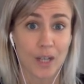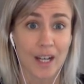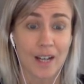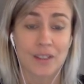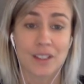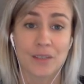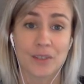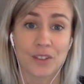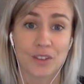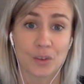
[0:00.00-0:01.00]
have a
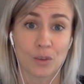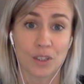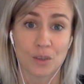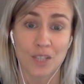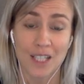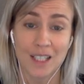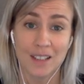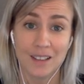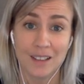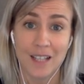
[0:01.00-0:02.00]
different story to tell